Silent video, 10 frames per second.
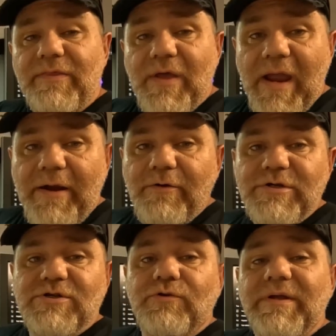the
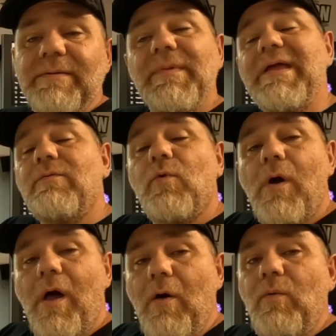airstream, it will
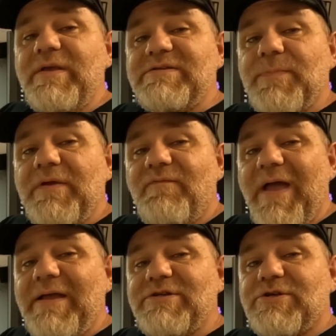always be
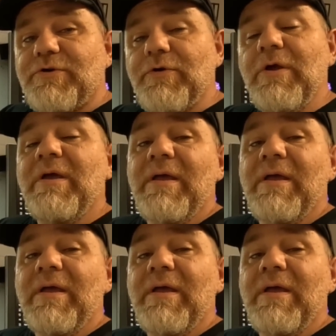faster